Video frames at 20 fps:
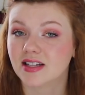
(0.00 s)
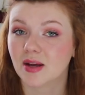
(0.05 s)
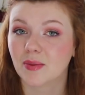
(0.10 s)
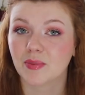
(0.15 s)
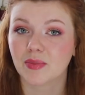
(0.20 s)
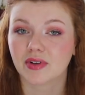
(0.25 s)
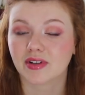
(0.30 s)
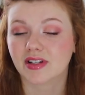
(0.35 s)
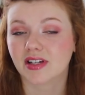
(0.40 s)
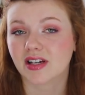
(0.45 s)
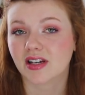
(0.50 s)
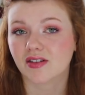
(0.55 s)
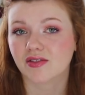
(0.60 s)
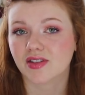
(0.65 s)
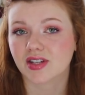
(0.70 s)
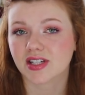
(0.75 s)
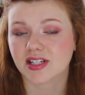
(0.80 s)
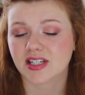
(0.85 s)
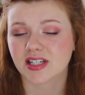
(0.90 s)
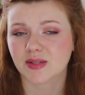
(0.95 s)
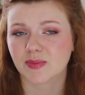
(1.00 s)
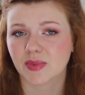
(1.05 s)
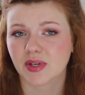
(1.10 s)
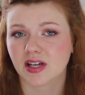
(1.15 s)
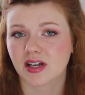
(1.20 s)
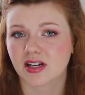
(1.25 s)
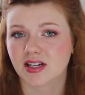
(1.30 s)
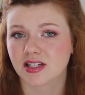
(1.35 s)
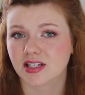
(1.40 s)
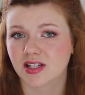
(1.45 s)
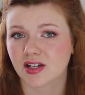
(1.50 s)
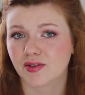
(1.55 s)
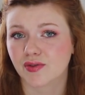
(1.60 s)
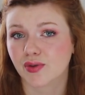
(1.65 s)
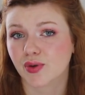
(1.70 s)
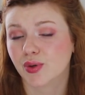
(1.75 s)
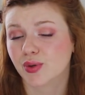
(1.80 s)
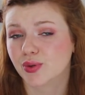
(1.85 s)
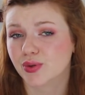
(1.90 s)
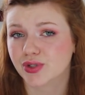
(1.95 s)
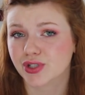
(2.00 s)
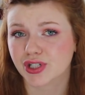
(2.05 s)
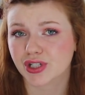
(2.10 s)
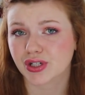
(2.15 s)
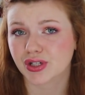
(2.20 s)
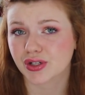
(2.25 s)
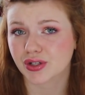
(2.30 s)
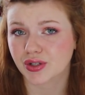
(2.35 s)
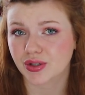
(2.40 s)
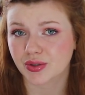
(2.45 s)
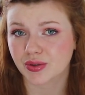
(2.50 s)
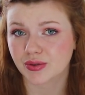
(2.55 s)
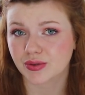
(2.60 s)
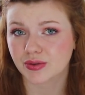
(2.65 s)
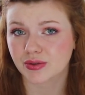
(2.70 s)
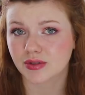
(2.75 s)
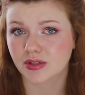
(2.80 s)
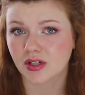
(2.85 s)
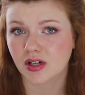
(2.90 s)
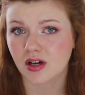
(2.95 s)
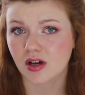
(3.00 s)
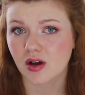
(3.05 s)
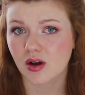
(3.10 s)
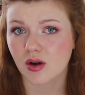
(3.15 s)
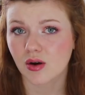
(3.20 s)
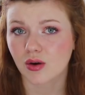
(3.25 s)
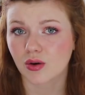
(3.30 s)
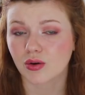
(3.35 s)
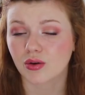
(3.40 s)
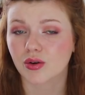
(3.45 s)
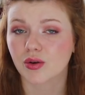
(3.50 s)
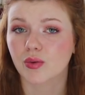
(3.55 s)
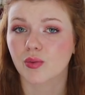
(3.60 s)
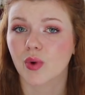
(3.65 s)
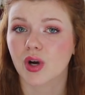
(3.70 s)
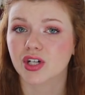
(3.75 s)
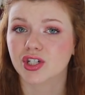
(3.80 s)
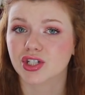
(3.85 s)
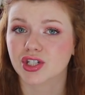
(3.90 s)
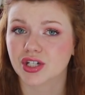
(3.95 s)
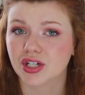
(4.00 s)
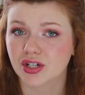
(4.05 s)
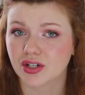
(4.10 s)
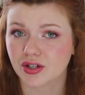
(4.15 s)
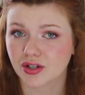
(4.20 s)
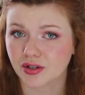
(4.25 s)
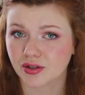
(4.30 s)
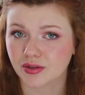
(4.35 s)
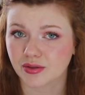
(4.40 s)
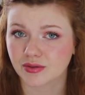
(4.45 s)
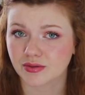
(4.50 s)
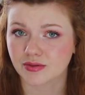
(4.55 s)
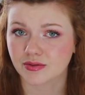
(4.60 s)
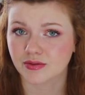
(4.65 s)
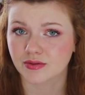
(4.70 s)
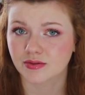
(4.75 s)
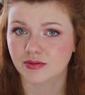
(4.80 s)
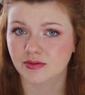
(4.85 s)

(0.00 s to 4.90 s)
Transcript: Some believe this is because of who she knew or what she knew,